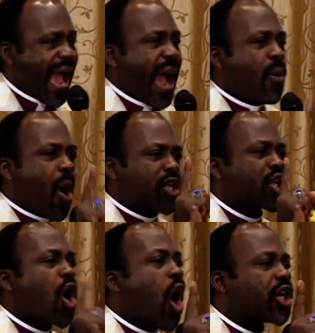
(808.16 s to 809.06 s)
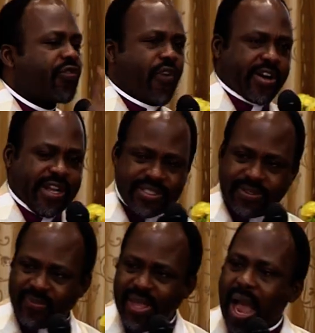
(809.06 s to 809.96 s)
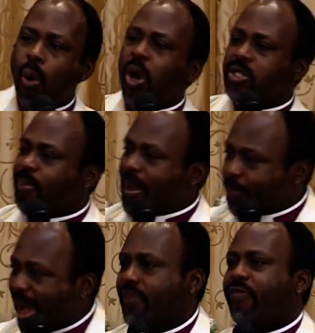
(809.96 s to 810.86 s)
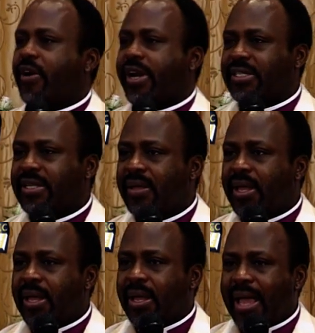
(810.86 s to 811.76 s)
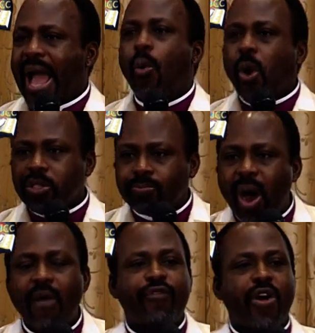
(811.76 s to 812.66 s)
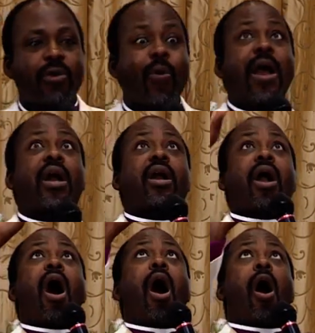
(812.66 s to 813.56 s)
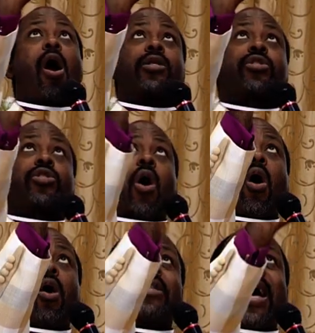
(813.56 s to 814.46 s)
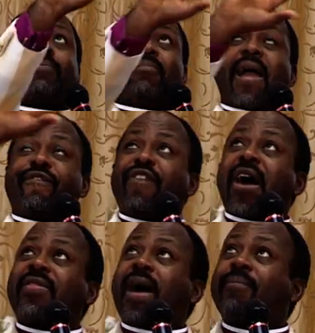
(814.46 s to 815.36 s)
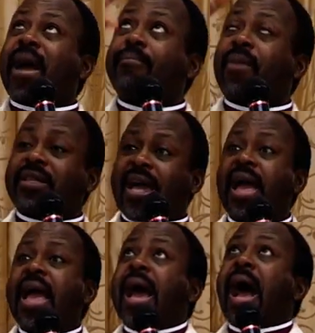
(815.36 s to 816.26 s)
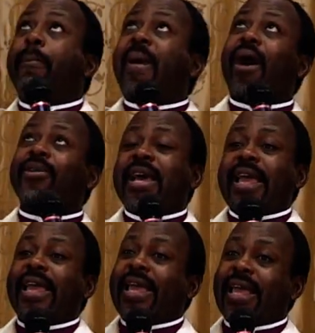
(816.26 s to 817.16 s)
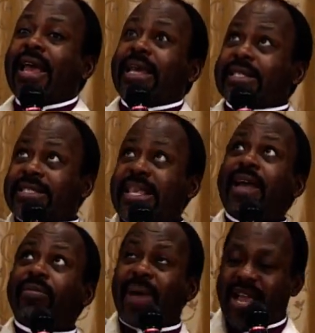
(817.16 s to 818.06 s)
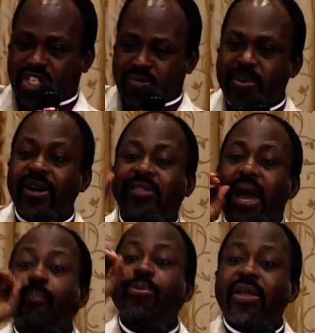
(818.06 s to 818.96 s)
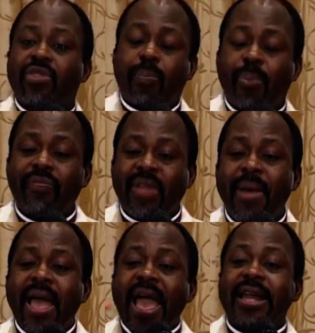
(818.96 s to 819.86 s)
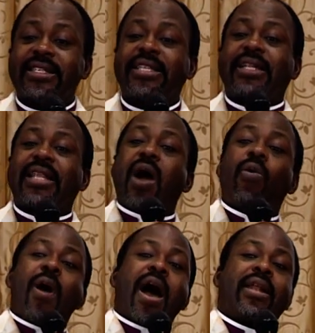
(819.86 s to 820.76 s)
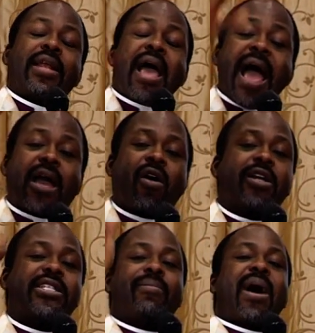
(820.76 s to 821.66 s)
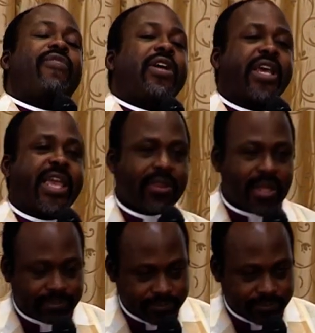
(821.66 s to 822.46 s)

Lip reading: I was taught for it. I was prepared for it. I was born for it. When God saw that my father and my mother, he sent my spirit and breathed upon them, and he said, that one, I cut him out for the kingdom.